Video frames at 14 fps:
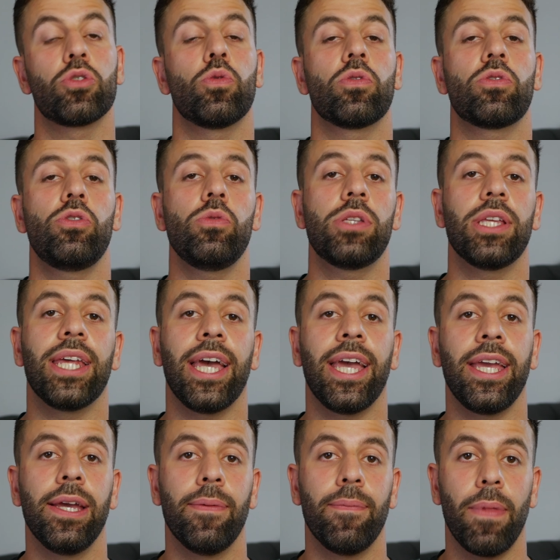talk to you
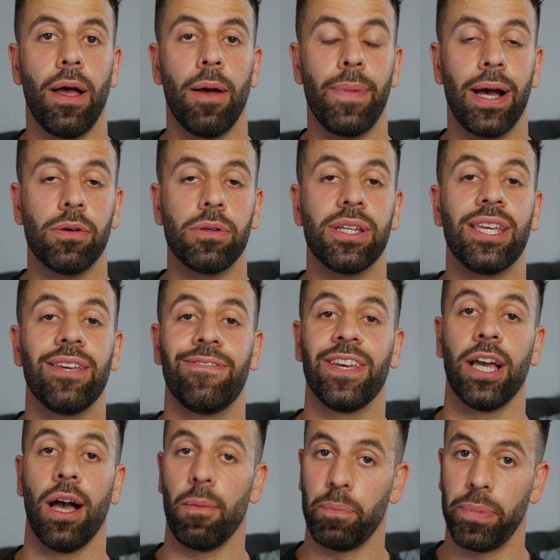today about
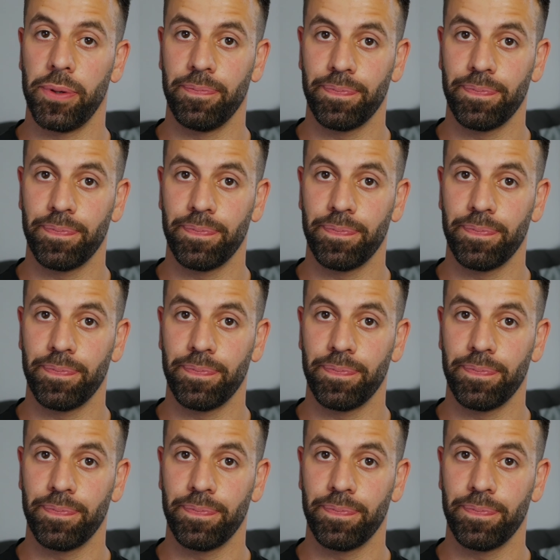giving up